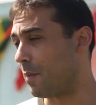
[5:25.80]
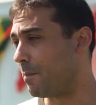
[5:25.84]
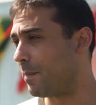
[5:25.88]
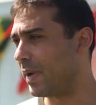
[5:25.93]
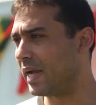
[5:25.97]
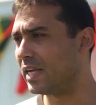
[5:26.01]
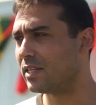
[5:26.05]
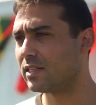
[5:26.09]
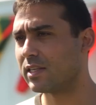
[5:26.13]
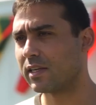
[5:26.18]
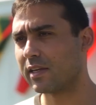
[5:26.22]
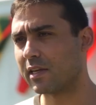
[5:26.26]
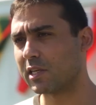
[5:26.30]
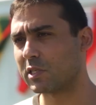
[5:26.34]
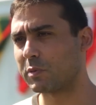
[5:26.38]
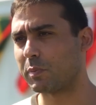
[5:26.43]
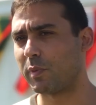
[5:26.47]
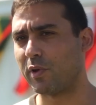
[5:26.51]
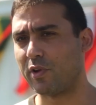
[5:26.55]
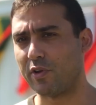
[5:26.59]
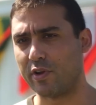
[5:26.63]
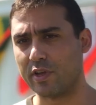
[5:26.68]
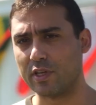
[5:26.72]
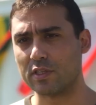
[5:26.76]
amazing
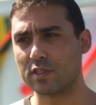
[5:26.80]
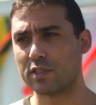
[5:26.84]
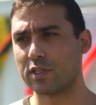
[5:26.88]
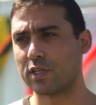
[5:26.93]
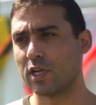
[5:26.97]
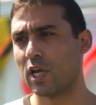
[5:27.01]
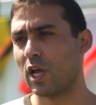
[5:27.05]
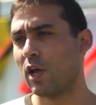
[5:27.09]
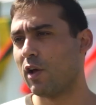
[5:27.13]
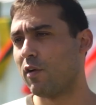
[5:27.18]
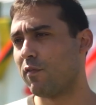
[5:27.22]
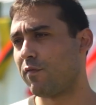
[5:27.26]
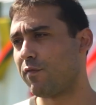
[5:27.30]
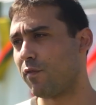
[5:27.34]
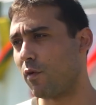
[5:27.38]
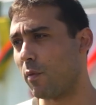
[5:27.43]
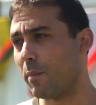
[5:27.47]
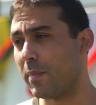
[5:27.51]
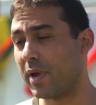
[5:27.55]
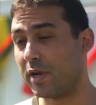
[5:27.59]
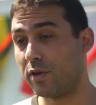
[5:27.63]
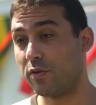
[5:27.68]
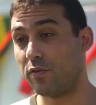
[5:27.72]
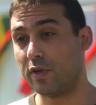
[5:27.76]
experience
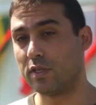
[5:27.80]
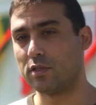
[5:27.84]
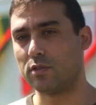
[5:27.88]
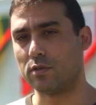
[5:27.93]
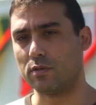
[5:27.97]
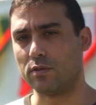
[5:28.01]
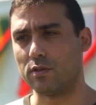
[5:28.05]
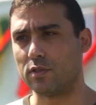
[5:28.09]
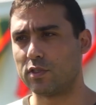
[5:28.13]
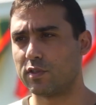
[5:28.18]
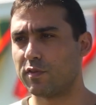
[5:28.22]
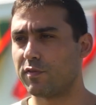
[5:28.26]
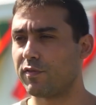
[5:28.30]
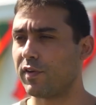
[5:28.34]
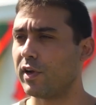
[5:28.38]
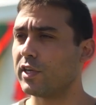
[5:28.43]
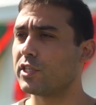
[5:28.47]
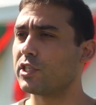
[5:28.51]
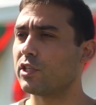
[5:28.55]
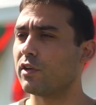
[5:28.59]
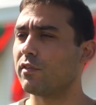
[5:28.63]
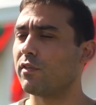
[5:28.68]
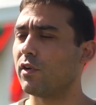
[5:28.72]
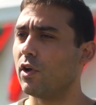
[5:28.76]
for many reasons.
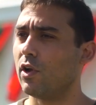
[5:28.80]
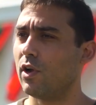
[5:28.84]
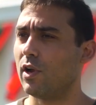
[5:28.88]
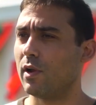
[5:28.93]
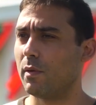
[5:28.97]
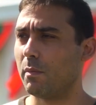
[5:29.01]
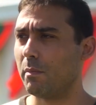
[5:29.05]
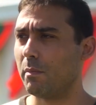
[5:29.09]
First of all,